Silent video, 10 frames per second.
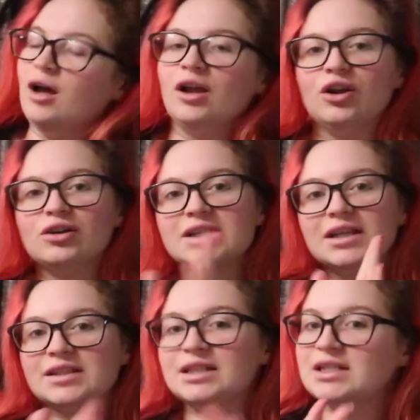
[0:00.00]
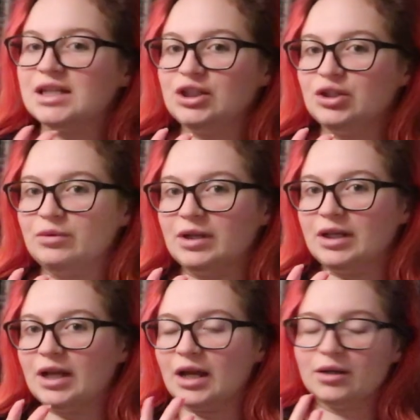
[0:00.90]
lockdown's
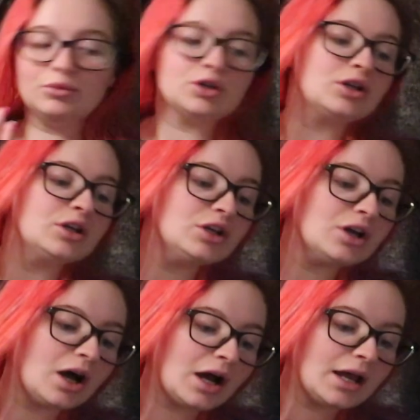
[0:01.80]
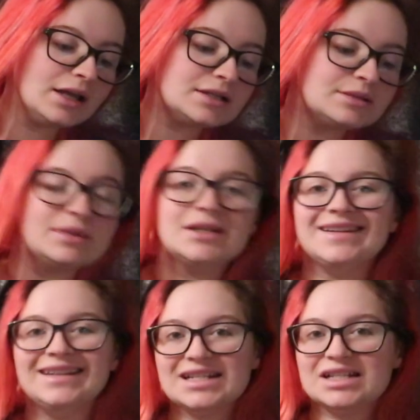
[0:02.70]
continuing, and I'm not going to lie, it's been a
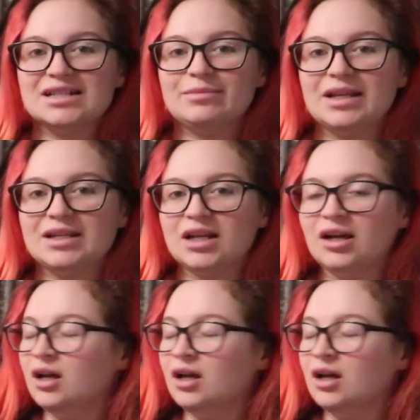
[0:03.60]
little bit